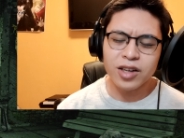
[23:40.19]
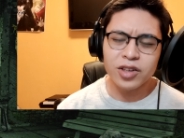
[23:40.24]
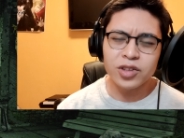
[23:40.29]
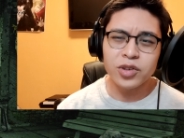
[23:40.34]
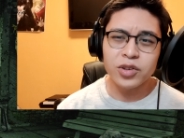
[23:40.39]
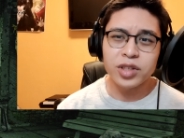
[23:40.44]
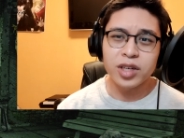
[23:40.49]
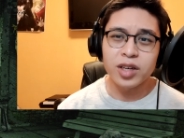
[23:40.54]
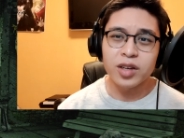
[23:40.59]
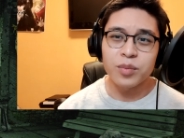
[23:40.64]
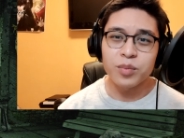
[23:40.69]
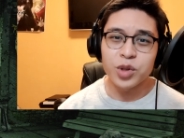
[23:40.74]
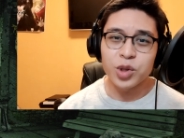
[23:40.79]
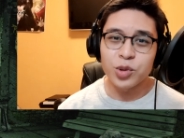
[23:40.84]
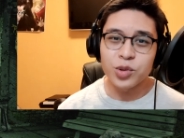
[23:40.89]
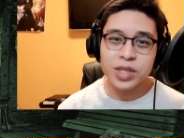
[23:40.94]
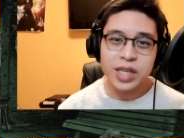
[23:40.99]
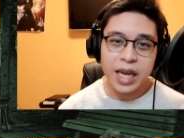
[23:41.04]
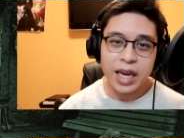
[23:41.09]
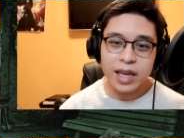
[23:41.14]
Dr. Young
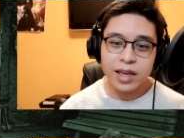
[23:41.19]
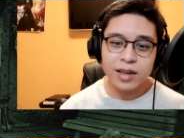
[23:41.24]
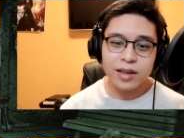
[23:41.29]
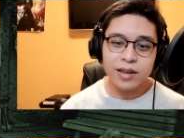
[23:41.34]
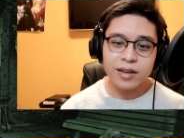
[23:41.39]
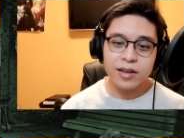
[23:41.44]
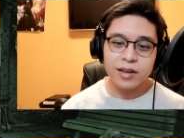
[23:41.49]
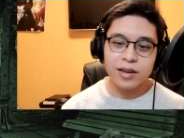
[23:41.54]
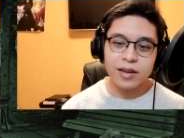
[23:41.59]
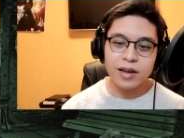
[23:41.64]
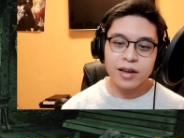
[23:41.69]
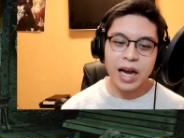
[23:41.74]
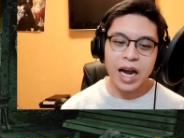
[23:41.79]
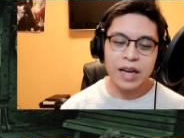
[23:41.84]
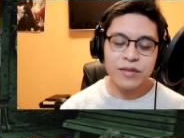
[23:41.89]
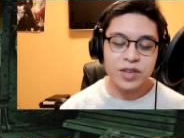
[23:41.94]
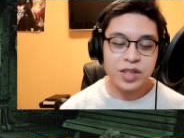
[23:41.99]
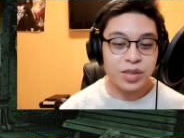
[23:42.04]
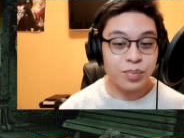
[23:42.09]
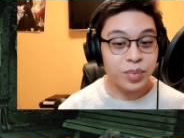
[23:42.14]
mutated
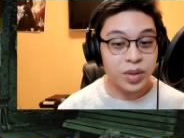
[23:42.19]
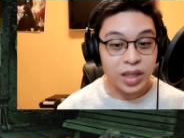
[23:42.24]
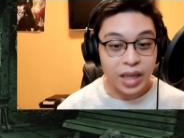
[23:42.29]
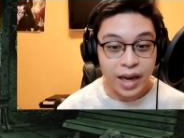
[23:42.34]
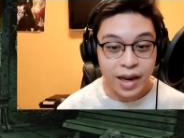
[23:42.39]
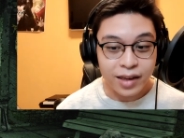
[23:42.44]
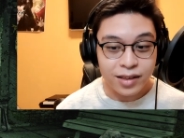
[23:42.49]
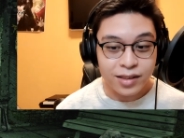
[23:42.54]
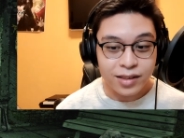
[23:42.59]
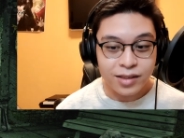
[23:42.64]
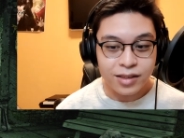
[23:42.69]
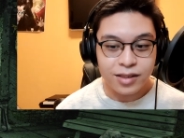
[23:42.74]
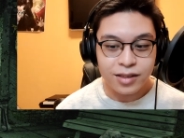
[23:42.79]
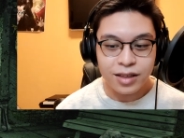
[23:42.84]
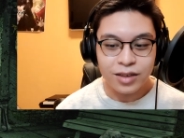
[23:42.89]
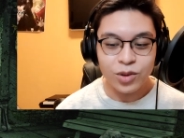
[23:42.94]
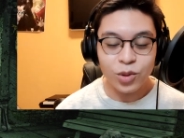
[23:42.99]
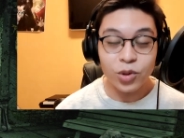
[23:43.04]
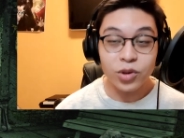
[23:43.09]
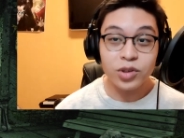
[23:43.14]
Ivy's
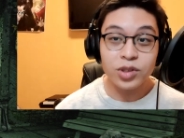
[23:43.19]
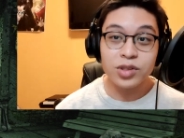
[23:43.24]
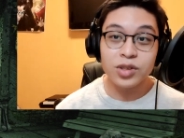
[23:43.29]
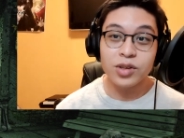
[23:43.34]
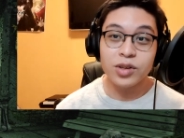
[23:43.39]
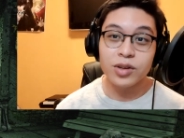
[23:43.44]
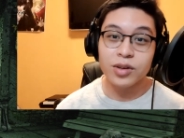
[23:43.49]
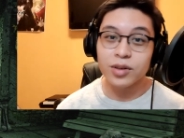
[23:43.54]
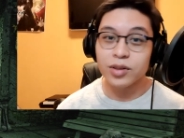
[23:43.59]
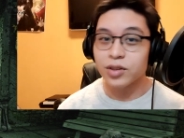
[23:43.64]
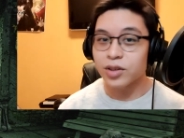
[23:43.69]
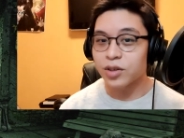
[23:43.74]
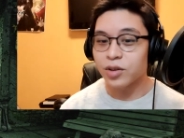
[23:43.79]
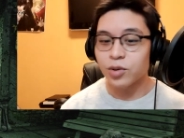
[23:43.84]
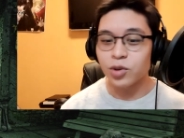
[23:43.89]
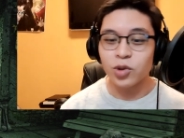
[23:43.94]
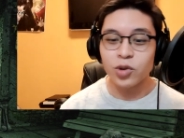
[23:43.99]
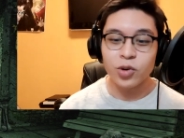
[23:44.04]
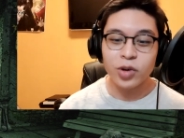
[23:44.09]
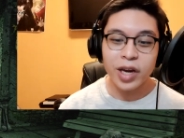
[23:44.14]
plants in order to, you
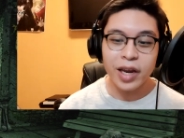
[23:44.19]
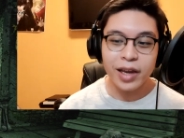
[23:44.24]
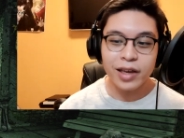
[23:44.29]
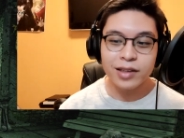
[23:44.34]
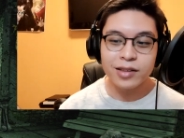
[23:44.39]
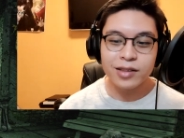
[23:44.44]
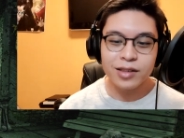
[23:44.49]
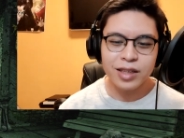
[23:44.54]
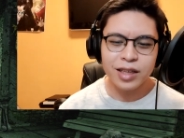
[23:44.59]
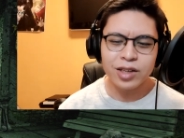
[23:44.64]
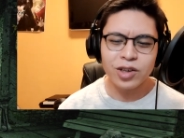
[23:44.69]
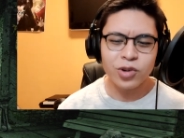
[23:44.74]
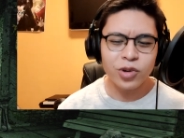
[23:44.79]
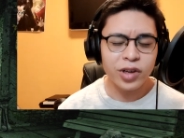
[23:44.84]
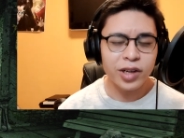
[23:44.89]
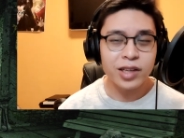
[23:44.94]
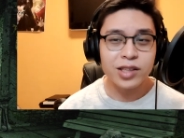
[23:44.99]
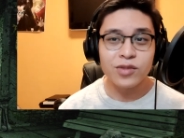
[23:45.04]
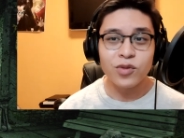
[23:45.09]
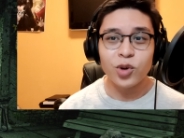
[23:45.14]
know, create the
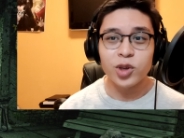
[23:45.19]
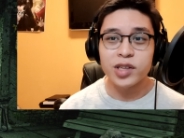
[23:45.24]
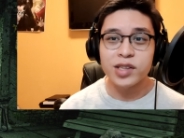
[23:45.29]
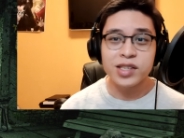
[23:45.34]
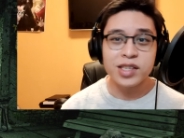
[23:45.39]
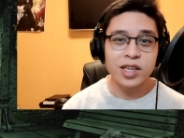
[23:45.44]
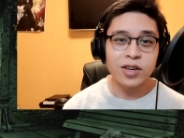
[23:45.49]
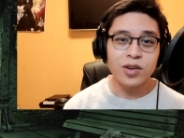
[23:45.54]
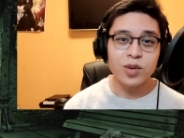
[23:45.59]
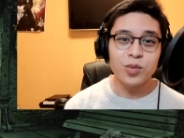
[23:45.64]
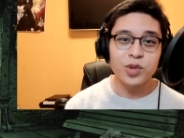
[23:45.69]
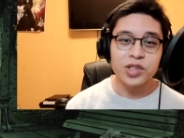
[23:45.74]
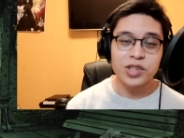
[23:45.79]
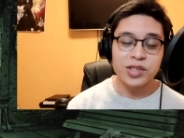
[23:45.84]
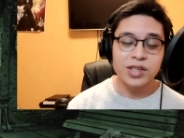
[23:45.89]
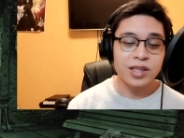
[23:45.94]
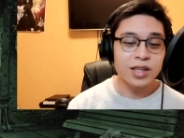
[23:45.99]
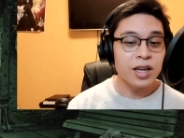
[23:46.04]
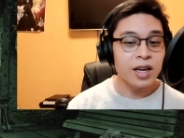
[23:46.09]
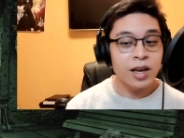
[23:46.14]
ingredients for the serum, which
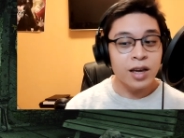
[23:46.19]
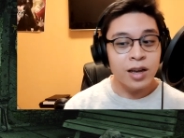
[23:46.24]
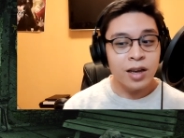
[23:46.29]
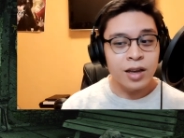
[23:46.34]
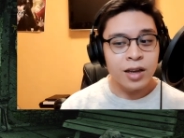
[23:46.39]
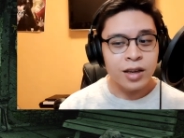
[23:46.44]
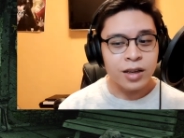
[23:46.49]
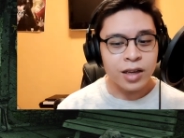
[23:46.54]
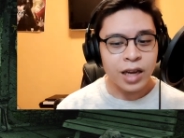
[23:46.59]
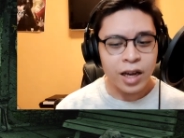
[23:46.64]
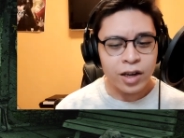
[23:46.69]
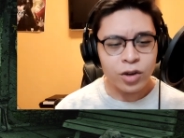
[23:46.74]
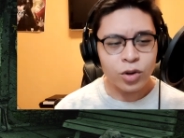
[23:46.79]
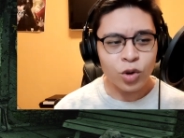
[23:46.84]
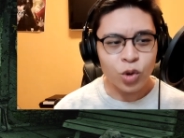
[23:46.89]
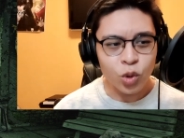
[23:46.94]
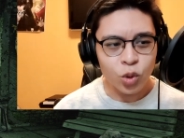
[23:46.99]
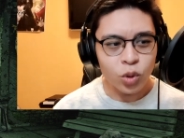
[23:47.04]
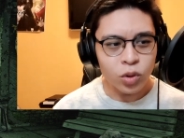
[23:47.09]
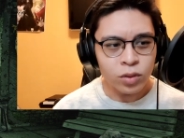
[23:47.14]
is kind
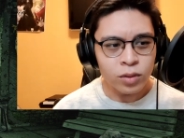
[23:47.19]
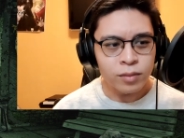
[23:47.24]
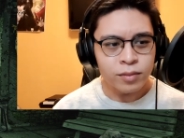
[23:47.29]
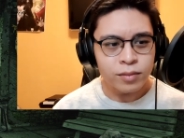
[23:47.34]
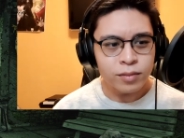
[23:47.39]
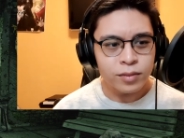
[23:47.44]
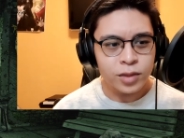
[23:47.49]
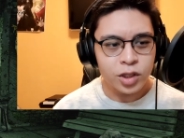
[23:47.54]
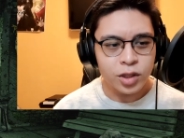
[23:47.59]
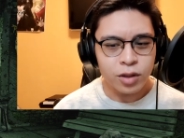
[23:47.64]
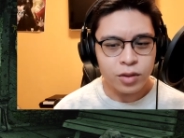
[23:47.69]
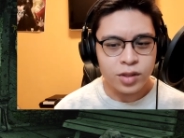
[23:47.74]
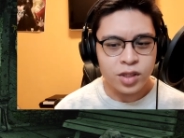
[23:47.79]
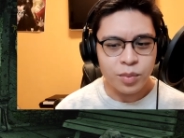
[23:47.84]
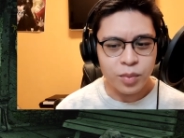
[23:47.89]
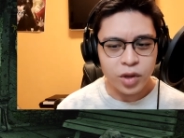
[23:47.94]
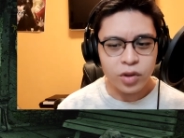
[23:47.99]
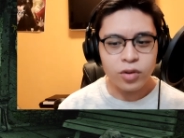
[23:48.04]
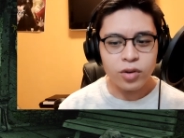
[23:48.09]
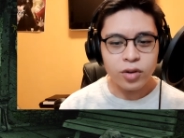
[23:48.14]
of cruel, you know,
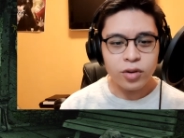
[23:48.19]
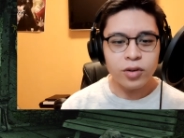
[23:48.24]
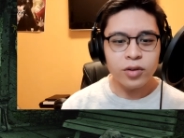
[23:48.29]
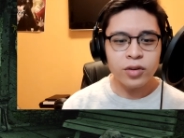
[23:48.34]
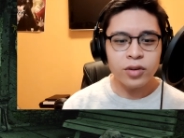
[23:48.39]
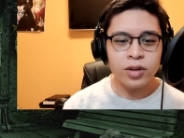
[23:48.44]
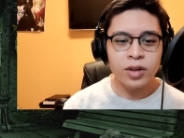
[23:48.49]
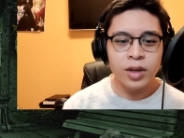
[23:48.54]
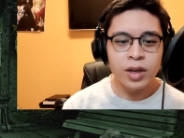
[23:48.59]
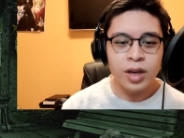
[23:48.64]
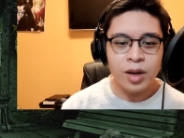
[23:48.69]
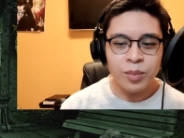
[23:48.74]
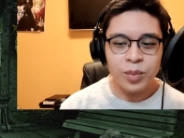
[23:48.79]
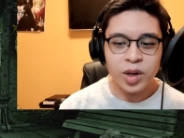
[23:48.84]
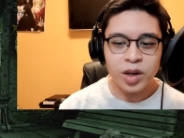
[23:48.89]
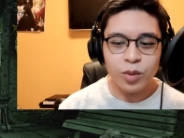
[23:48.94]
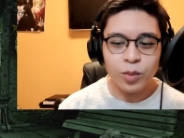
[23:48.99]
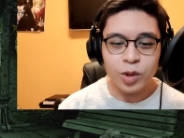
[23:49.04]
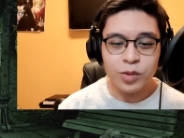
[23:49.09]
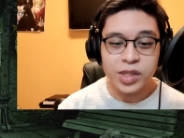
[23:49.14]
to Mother Earth.
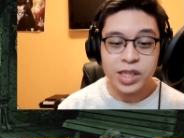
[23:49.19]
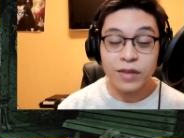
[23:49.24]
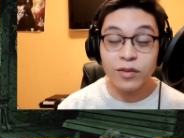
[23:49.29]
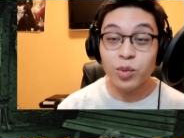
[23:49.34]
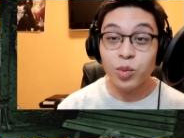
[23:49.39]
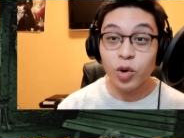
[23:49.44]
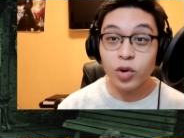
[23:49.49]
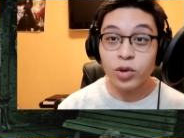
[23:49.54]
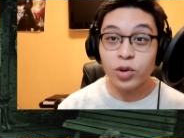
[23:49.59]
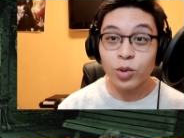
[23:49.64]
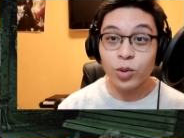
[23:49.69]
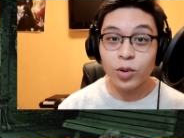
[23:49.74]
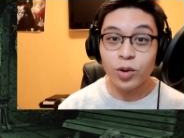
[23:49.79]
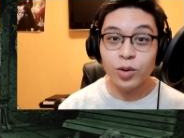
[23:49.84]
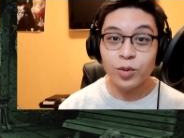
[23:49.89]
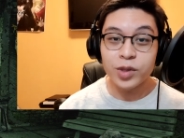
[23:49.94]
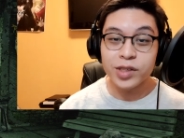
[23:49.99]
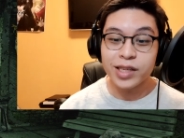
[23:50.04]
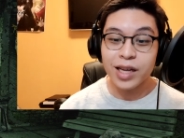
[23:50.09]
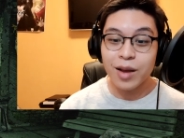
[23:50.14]
But what was even more
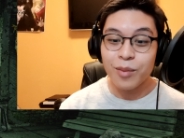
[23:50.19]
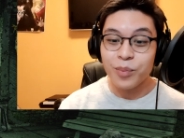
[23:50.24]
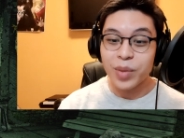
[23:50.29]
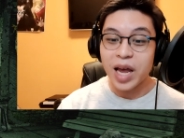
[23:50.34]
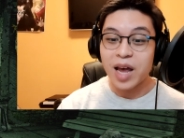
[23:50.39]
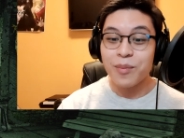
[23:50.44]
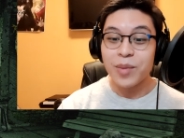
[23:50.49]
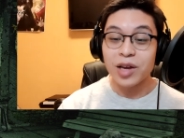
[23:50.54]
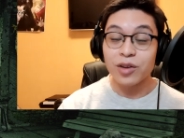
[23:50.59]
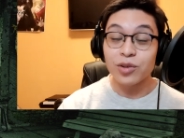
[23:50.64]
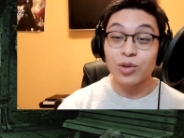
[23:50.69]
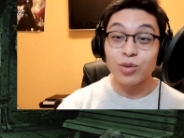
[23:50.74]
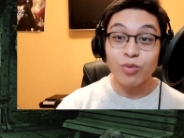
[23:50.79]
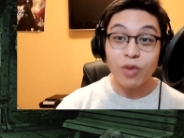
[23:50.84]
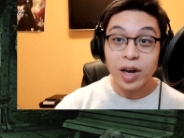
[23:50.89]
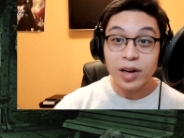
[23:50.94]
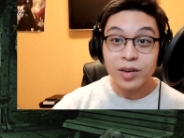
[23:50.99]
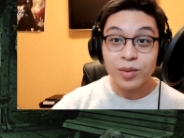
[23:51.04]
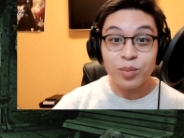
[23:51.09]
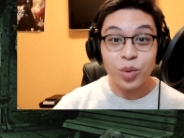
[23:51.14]
cruel was that Batman
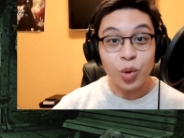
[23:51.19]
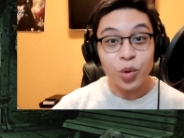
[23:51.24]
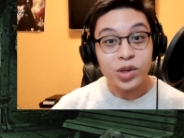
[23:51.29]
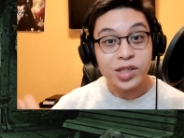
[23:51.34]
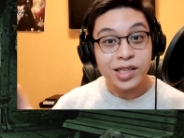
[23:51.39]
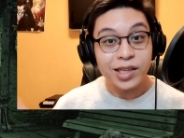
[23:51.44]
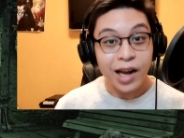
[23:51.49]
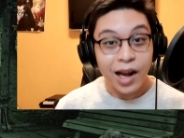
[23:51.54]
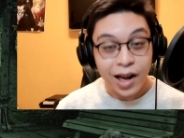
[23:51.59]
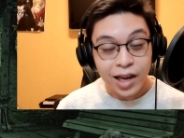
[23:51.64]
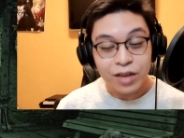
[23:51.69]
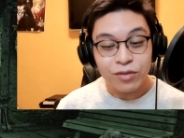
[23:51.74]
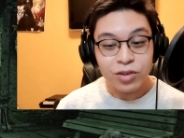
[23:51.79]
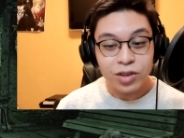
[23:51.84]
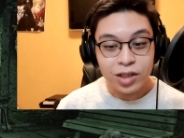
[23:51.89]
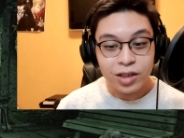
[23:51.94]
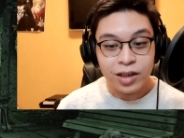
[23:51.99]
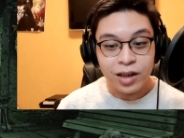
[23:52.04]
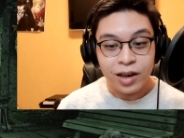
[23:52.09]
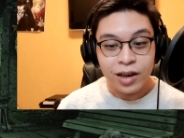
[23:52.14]
threatened Poison
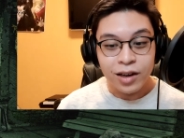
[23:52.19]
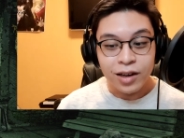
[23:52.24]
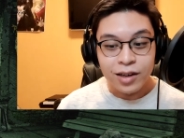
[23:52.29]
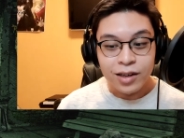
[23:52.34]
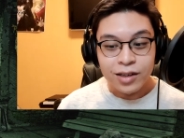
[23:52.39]
Ivy